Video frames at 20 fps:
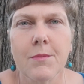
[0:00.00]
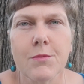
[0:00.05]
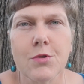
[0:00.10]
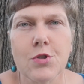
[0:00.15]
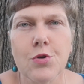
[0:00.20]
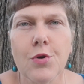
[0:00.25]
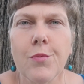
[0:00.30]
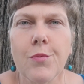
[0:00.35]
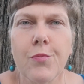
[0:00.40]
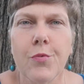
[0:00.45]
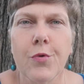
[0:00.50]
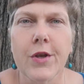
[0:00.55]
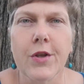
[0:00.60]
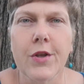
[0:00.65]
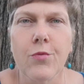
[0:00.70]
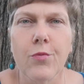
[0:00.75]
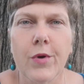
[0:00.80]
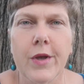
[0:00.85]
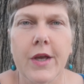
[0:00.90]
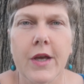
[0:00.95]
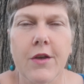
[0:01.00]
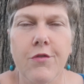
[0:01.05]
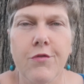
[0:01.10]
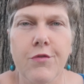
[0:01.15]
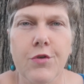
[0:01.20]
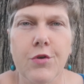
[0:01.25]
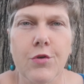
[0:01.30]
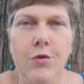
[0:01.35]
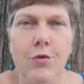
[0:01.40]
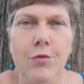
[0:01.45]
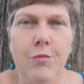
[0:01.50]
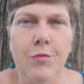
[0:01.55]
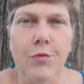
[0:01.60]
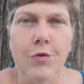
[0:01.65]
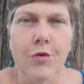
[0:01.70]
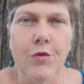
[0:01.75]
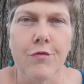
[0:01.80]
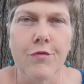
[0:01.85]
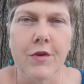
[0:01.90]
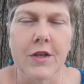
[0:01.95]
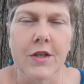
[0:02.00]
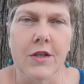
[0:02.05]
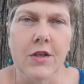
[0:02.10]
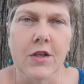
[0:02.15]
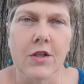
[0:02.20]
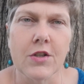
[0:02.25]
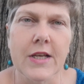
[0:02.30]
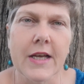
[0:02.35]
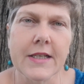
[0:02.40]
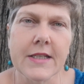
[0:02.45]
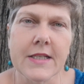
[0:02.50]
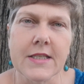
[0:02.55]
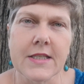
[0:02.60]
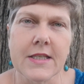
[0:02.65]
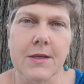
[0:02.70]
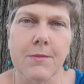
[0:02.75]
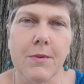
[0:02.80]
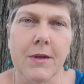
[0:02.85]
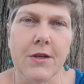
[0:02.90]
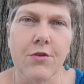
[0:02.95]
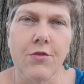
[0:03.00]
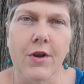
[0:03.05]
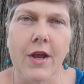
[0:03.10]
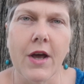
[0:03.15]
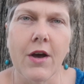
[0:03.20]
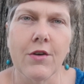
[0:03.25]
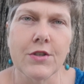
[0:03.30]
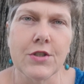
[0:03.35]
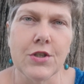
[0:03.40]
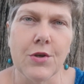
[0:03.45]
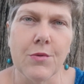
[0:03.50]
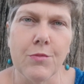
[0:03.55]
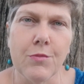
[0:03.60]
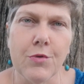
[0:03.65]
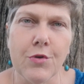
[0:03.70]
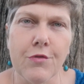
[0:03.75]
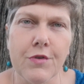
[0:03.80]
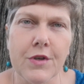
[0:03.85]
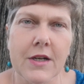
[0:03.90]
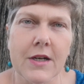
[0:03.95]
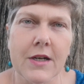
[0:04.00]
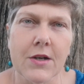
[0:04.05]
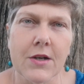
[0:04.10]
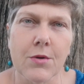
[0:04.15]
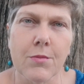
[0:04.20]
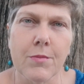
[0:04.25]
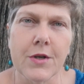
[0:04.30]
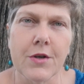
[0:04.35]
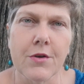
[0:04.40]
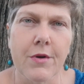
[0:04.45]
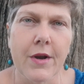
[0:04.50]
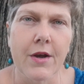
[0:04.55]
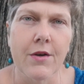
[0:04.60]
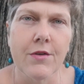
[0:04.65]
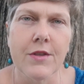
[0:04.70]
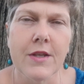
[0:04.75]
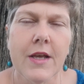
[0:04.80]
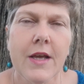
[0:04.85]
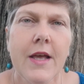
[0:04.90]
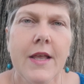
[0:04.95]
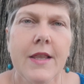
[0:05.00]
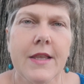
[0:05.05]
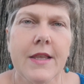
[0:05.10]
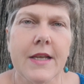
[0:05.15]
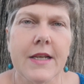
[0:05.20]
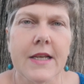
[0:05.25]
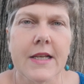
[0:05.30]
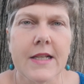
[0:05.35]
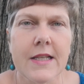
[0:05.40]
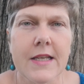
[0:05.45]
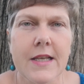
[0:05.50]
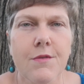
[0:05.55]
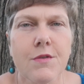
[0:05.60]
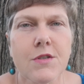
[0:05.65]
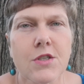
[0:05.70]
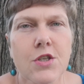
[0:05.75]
to a point where if you move, you take the stick blender out and you move it a little bit around, then it leaves the